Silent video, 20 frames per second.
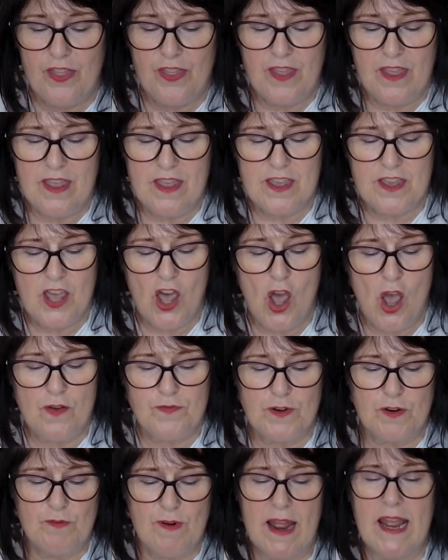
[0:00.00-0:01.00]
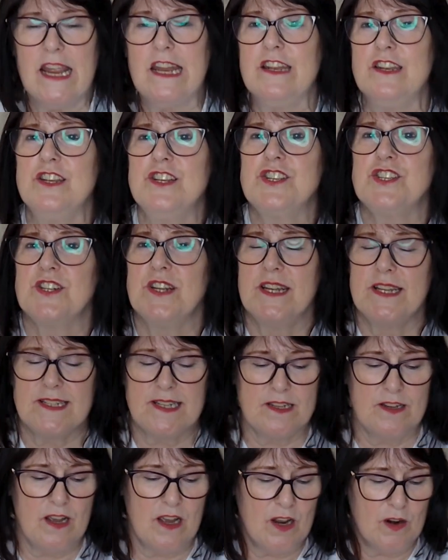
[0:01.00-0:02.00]
The curvy range
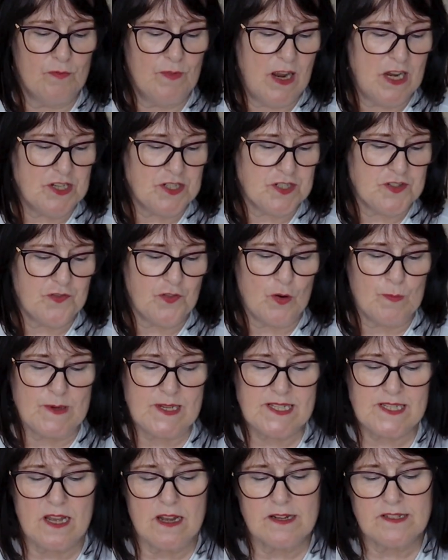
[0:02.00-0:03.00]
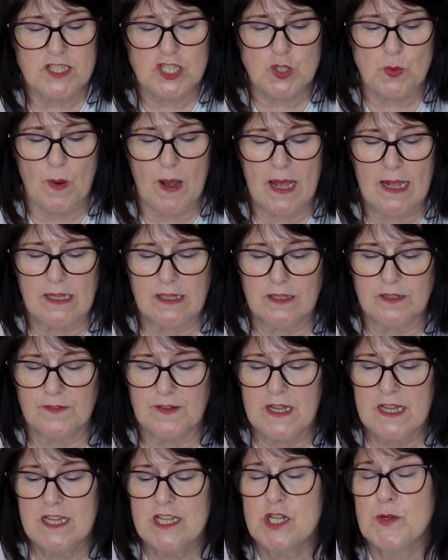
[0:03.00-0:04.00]
ranges from a size 12
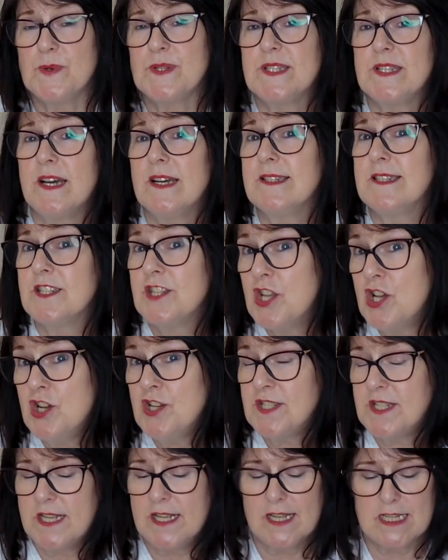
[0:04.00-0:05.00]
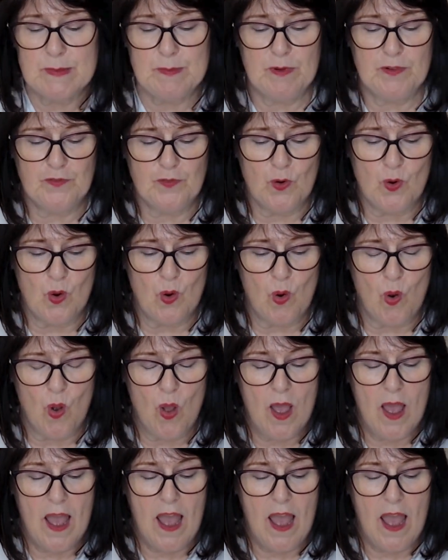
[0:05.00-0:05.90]
to a size 30 as before.